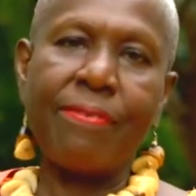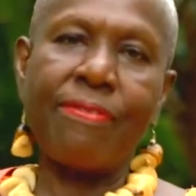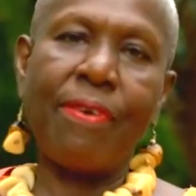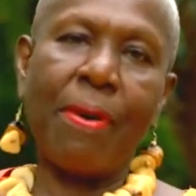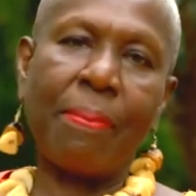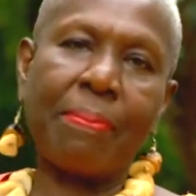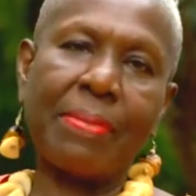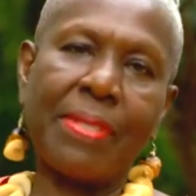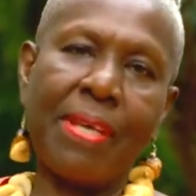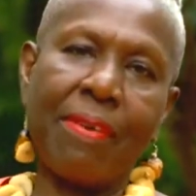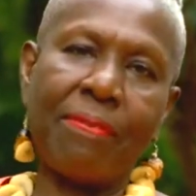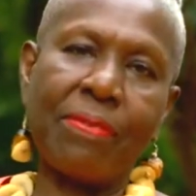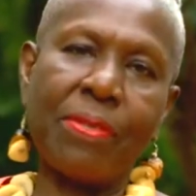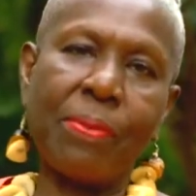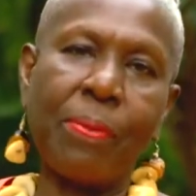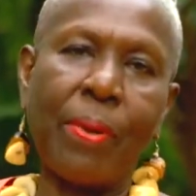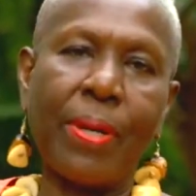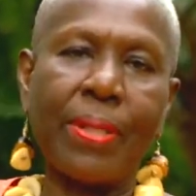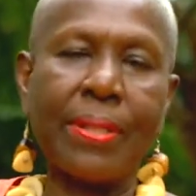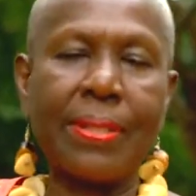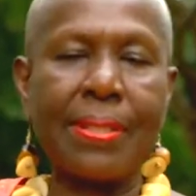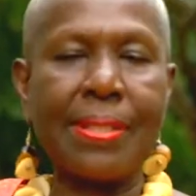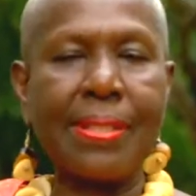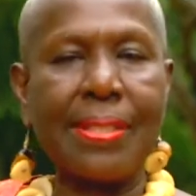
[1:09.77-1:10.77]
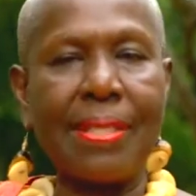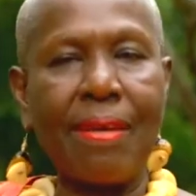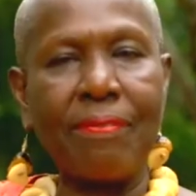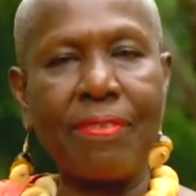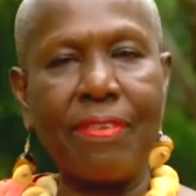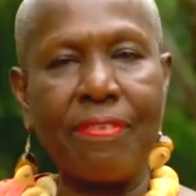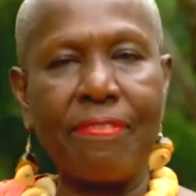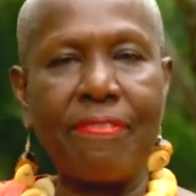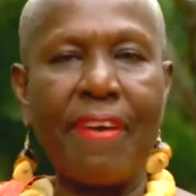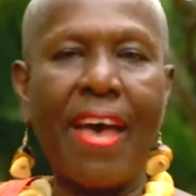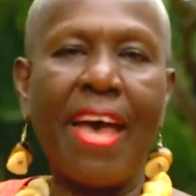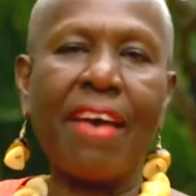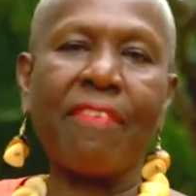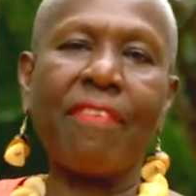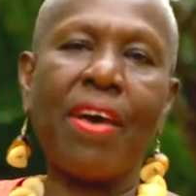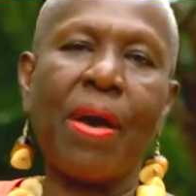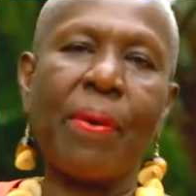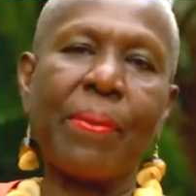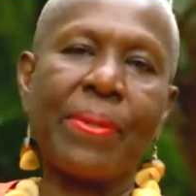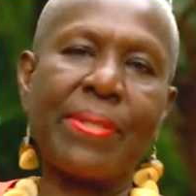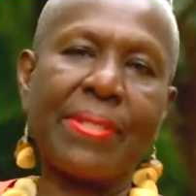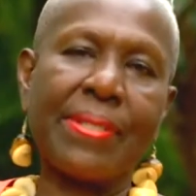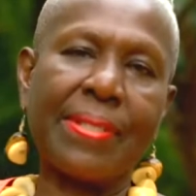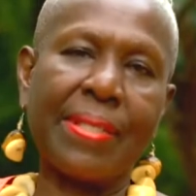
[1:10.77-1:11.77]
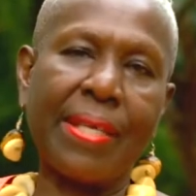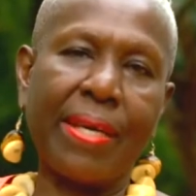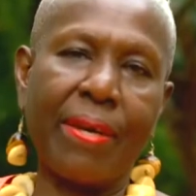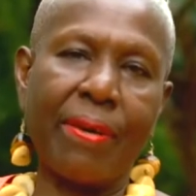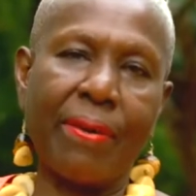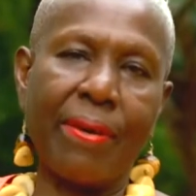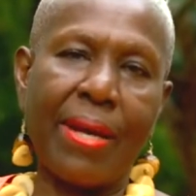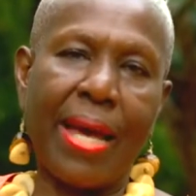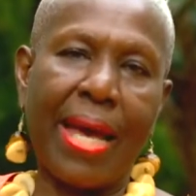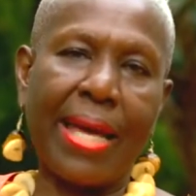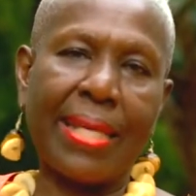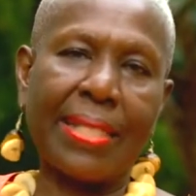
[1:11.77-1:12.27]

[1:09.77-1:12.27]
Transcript: From 71 to 75, I was there.